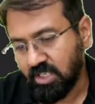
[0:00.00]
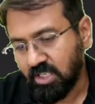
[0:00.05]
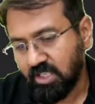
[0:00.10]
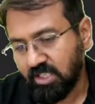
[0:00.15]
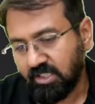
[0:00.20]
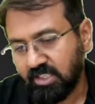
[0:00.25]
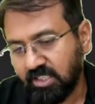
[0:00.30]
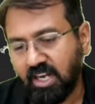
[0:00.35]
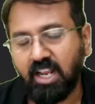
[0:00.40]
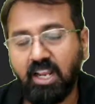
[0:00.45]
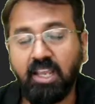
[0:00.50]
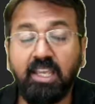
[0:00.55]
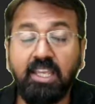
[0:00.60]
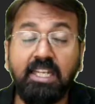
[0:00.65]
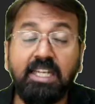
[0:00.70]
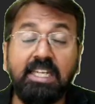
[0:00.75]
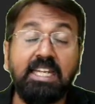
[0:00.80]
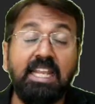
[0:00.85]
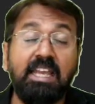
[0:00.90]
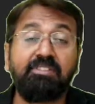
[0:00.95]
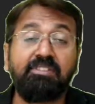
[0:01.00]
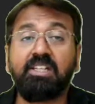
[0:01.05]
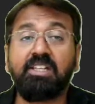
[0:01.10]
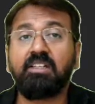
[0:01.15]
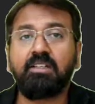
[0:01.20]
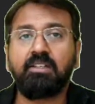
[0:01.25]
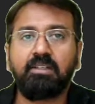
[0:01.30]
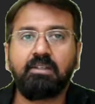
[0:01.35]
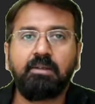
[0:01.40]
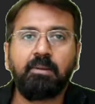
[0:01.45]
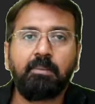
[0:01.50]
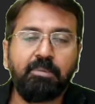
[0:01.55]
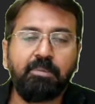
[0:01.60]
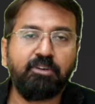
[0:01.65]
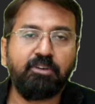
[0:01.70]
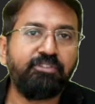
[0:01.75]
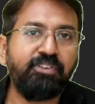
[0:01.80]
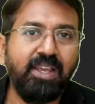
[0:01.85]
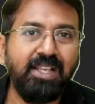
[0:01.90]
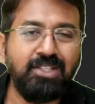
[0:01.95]
There are 11
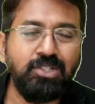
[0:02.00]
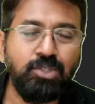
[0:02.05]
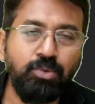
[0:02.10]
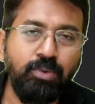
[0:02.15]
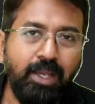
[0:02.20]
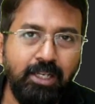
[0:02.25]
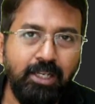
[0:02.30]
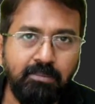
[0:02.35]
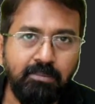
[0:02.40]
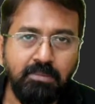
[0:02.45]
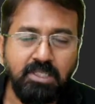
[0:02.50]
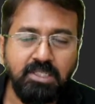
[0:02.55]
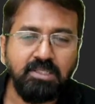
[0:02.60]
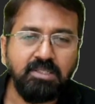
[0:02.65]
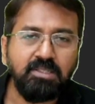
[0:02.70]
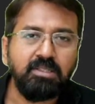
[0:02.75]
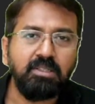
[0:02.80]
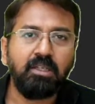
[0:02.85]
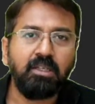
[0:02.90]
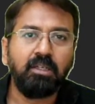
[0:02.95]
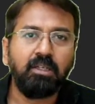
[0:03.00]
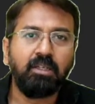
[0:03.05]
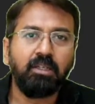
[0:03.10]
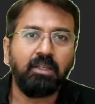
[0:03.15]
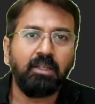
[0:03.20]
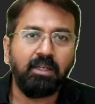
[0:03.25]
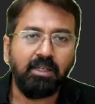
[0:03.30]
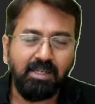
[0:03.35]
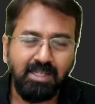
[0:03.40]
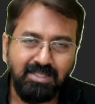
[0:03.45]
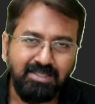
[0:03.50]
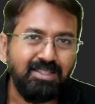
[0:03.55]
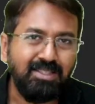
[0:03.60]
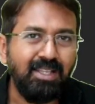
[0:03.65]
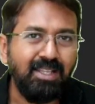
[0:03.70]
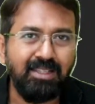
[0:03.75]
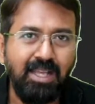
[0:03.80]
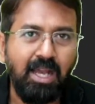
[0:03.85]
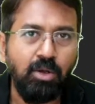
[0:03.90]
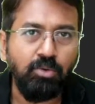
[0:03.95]
perfect square numbers less than
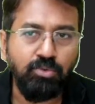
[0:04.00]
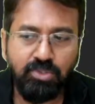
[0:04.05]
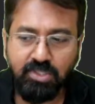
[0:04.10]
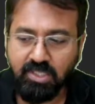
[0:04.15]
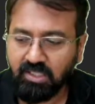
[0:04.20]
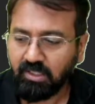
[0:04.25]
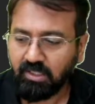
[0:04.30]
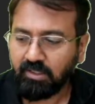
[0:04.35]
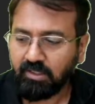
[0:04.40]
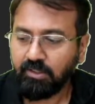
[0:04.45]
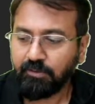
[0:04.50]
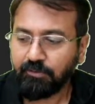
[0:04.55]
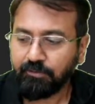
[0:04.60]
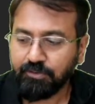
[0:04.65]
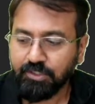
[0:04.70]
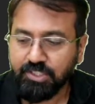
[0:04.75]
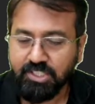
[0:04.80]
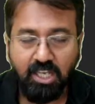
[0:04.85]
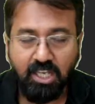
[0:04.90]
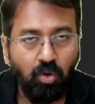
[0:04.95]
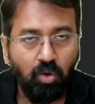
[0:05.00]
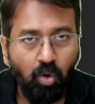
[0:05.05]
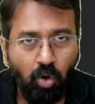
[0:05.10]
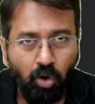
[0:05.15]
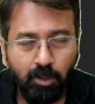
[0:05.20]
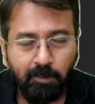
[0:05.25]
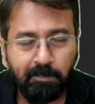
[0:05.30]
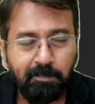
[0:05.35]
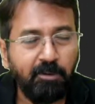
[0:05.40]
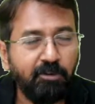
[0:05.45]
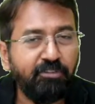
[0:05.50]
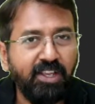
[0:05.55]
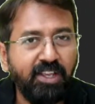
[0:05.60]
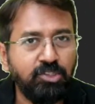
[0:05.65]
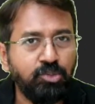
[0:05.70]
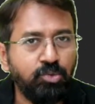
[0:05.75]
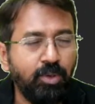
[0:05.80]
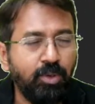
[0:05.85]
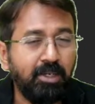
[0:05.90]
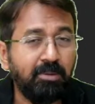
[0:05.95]
1000, which are odd perfect
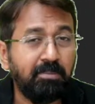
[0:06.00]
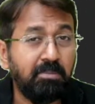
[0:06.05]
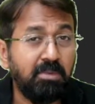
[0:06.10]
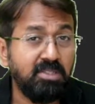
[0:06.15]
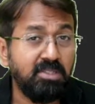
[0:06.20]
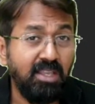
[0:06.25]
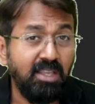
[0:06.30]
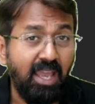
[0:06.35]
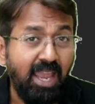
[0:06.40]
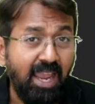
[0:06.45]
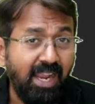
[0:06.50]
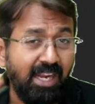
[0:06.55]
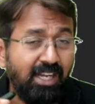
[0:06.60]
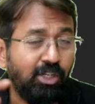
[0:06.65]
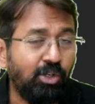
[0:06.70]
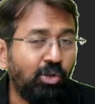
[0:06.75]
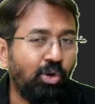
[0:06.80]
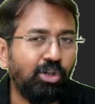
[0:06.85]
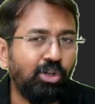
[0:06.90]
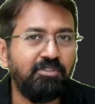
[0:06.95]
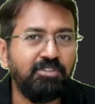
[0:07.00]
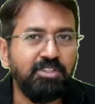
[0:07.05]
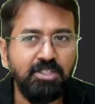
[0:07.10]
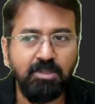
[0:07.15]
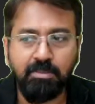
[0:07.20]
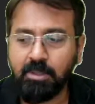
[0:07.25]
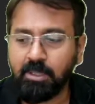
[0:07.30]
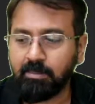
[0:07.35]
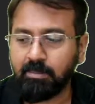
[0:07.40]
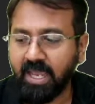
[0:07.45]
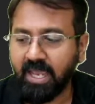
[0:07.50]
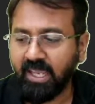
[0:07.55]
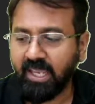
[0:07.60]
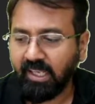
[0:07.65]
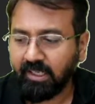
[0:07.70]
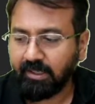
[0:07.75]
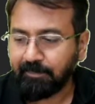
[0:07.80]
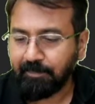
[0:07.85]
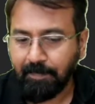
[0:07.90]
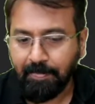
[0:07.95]
square numbers and not divisible by
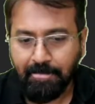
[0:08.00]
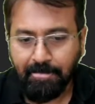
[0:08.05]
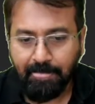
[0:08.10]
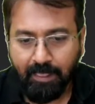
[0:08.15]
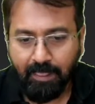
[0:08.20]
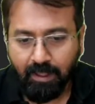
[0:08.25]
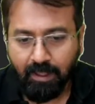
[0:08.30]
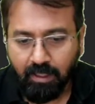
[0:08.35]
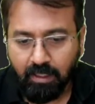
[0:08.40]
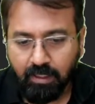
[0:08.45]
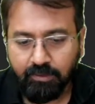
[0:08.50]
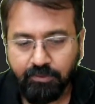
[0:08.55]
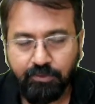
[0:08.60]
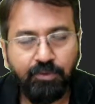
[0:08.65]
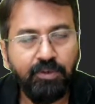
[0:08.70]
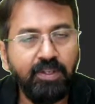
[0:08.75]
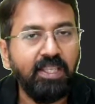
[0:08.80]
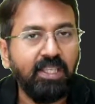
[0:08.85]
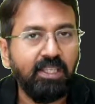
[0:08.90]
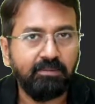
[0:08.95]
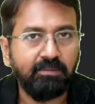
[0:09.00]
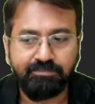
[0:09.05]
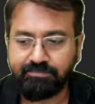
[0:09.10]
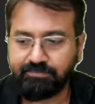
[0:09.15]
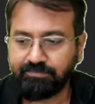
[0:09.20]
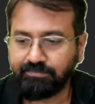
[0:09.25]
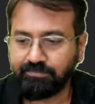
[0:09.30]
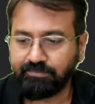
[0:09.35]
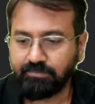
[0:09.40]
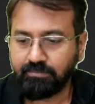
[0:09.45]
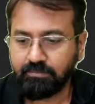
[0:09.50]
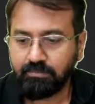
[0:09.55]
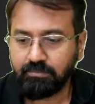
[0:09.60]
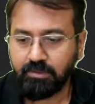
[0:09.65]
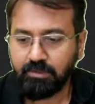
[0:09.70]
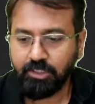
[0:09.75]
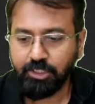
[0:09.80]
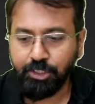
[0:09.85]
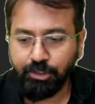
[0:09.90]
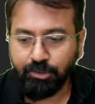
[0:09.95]
3.
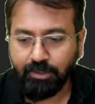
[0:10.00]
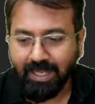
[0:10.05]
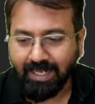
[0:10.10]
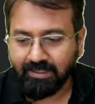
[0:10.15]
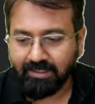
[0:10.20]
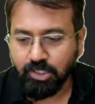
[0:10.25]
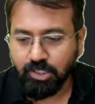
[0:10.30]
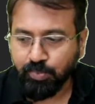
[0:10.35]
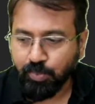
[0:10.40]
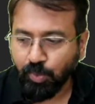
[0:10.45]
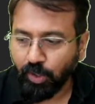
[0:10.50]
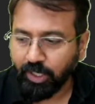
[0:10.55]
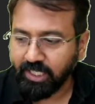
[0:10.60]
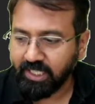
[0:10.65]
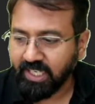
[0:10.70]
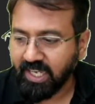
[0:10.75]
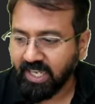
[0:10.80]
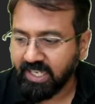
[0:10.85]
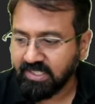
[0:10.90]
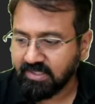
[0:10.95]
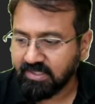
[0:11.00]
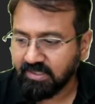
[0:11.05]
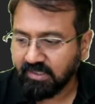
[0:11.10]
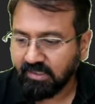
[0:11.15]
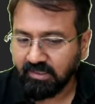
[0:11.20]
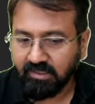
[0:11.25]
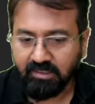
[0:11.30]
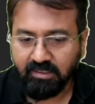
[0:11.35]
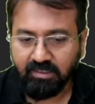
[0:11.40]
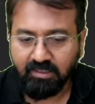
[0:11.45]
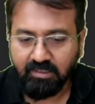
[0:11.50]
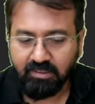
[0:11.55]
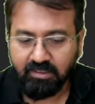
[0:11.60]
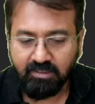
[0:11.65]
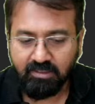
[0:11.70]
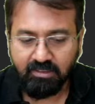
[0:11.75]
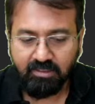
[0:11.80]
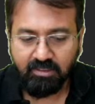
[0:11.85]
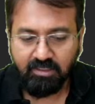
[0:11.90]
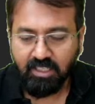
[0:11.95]
Did you get this point, guys?
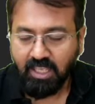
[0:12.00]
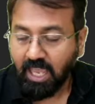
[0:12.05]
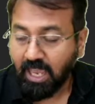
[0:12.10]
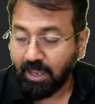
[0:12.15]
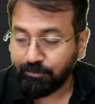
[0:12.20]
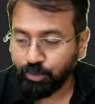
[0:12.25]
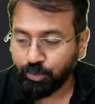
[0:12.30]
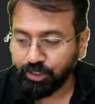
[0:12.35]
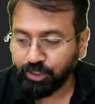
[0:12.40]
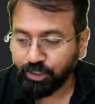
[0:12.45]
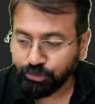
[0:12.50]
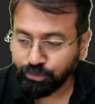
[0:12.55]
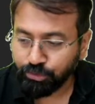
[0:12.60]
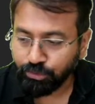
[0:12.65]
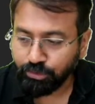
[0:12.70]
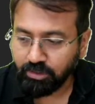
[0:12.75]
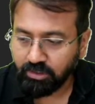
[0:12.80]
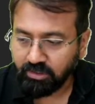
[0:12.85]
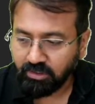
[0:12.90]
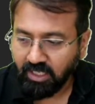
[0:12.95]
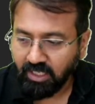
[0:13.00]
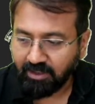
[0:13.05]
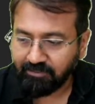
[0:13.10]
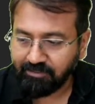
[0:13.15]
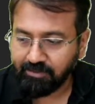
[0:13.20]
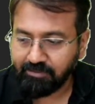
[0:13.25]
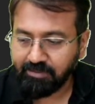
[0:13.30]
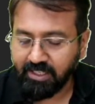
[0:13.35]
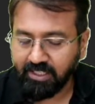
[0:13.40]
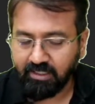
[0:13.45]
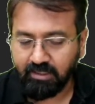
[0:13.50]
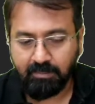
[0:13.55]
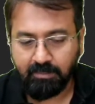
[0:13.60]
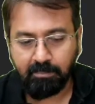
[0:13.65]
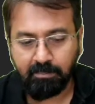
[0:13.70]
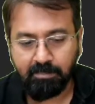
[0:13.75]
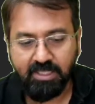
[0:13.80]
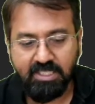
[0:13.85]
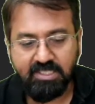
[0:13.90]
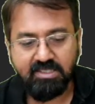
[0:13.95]
Have you understood, everyone?
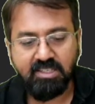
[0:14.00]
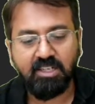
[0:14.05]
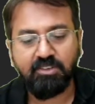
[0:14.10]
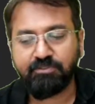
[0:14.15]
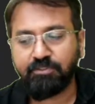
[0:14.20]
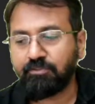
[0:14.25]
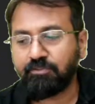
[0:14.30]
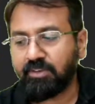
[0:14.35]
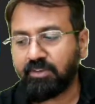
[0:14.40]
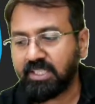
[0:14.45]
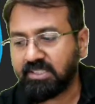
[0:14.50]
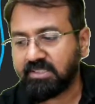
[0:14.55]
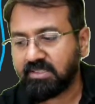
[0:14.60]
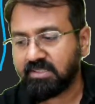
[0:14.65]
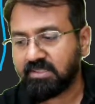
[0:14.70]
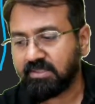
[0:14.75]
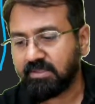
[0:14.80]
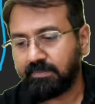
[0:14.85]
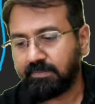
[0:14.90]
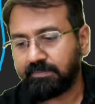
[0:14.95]
Please confirm once.